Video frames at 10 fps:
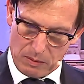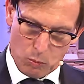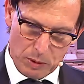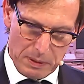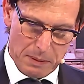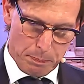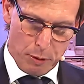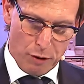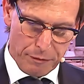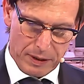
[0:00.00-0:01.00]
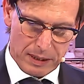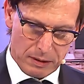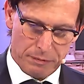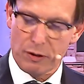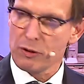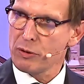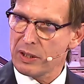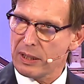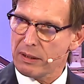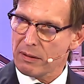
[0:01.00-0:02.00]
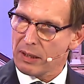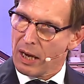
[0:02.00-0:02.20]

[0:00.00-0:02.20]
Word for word: would be perfect if you use it as a